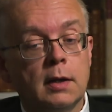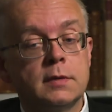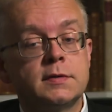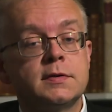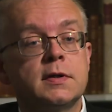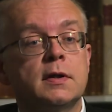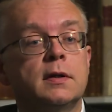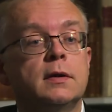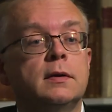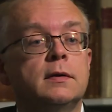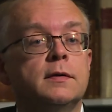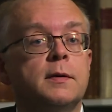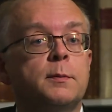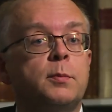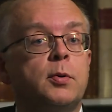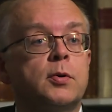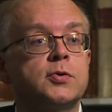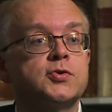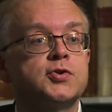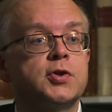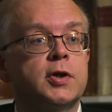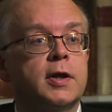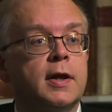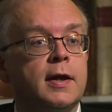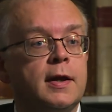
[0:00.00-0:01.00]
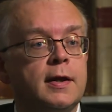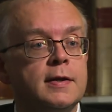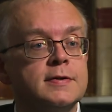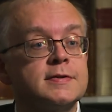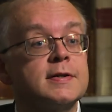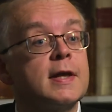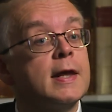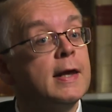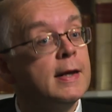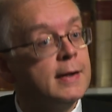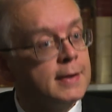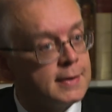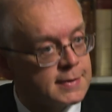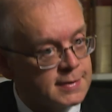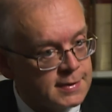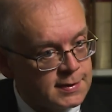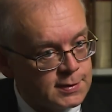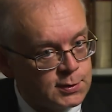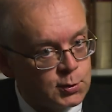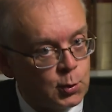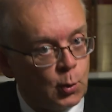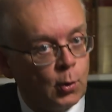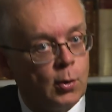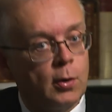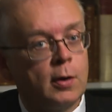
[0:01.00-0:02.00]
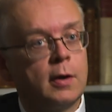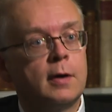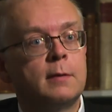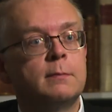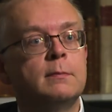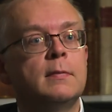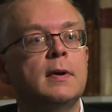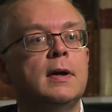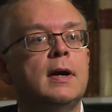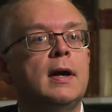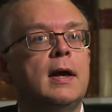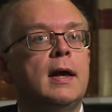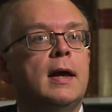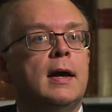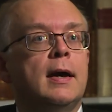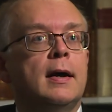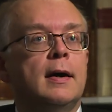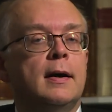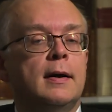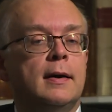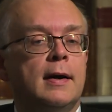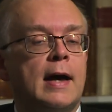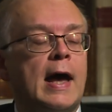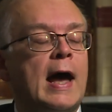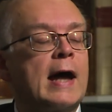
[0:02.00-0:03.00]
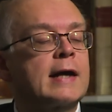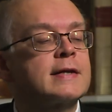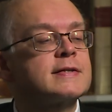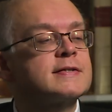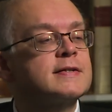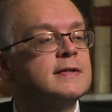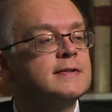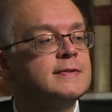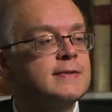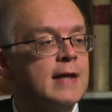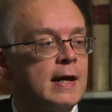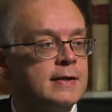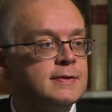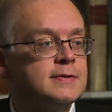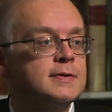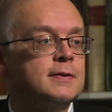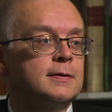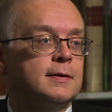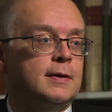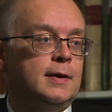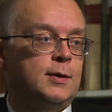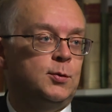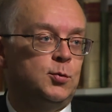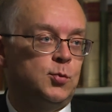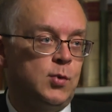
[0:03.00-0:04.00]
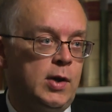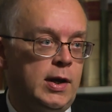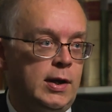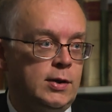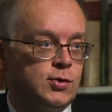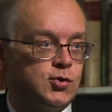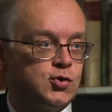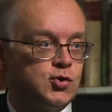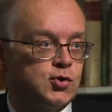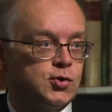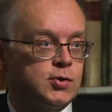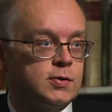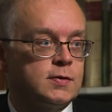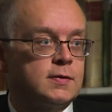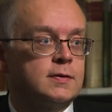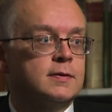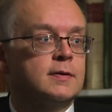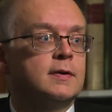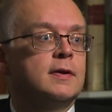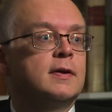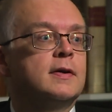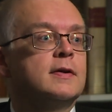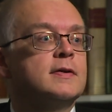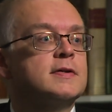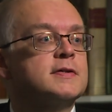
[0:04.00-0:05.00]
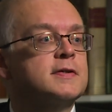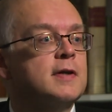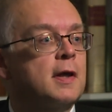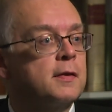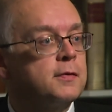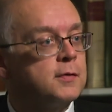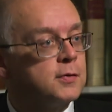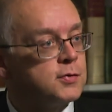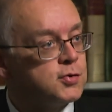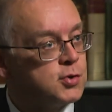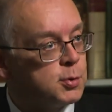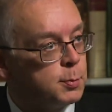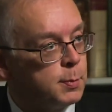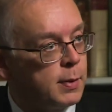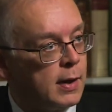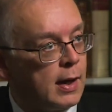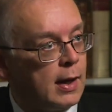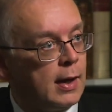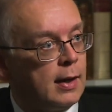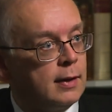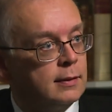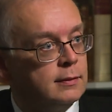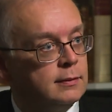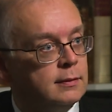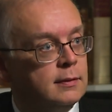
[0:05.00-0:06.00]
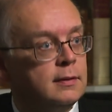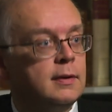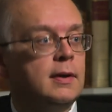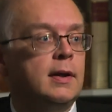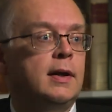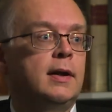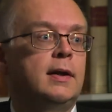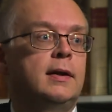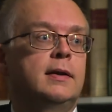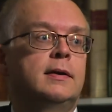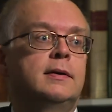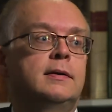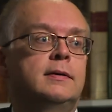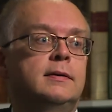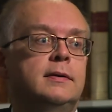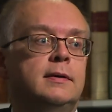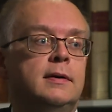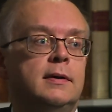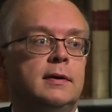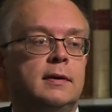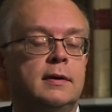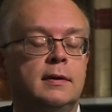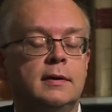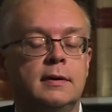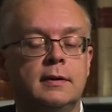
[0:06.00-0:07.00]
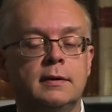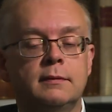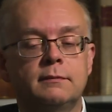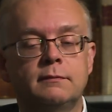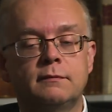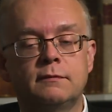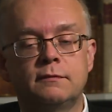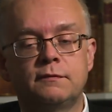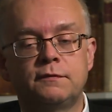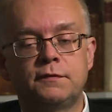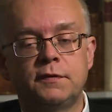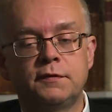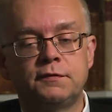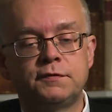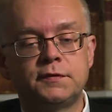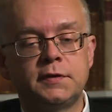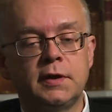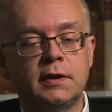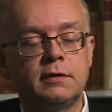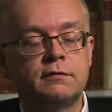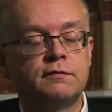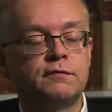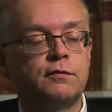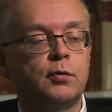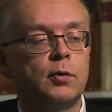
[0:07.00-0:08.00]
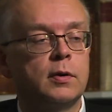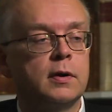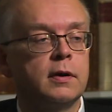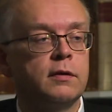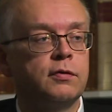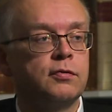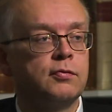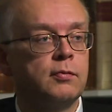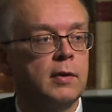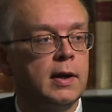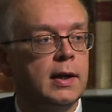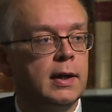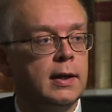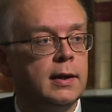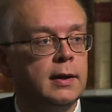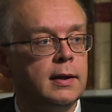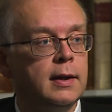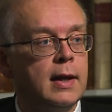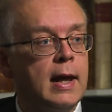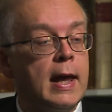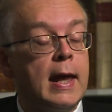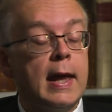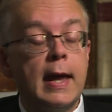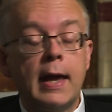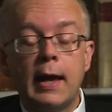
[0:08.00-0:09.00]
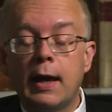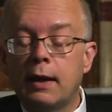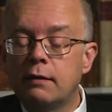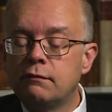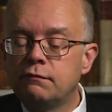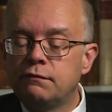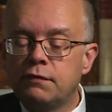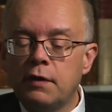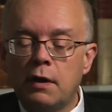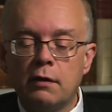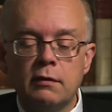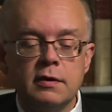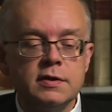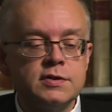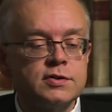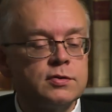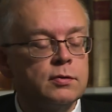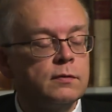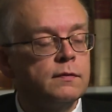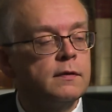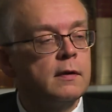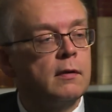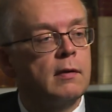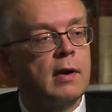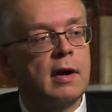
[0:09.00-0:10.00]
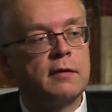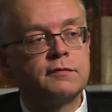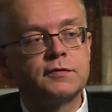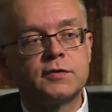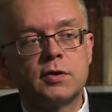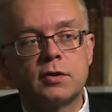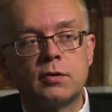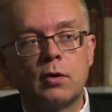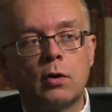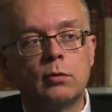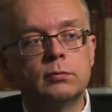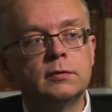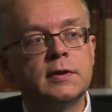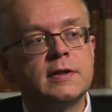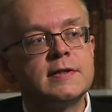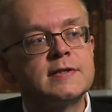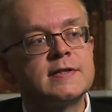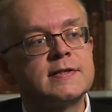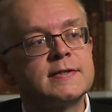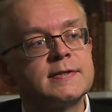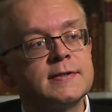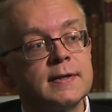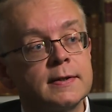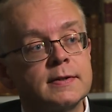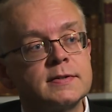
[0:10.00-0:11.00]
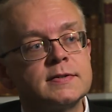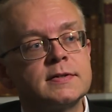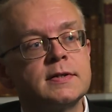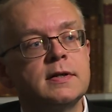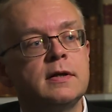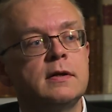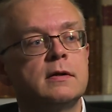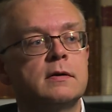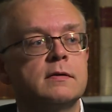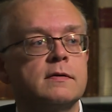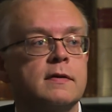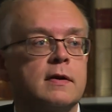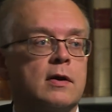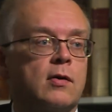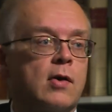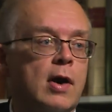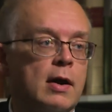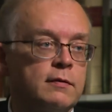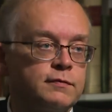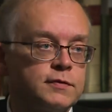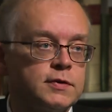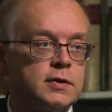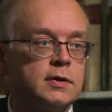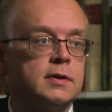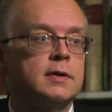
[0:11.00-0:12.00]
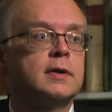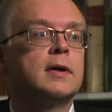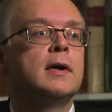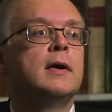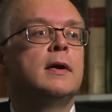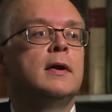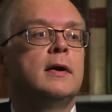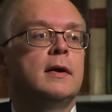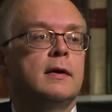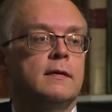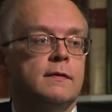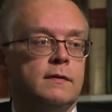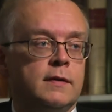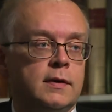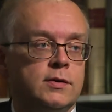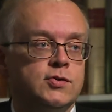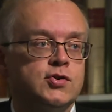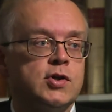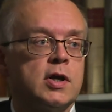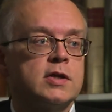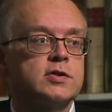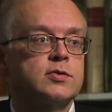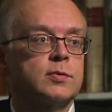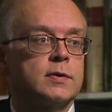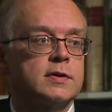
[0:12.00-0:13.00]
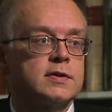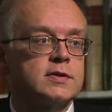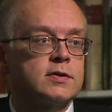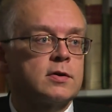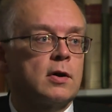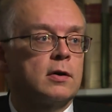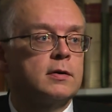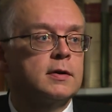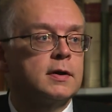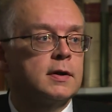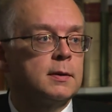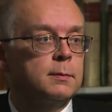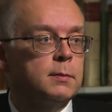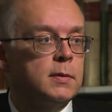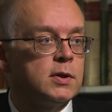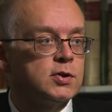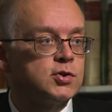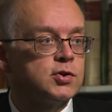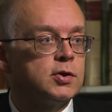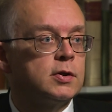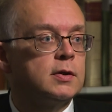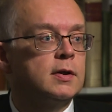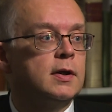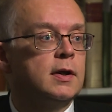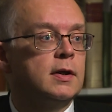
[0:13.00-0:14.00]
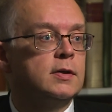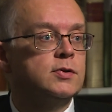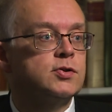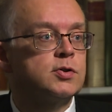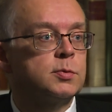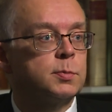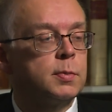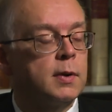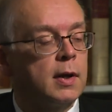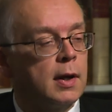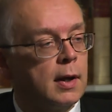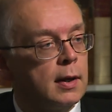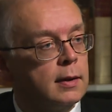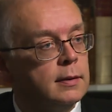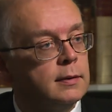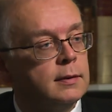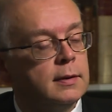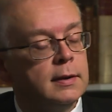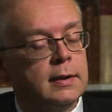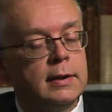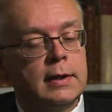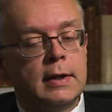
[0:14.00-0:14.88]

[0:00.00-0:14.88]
until the Portuguese, in a storm, uh, accidentally reached southern Japan in um, 1543. And very soon thereafter, only six years thereafter, the Jesuits started a mission in Japan.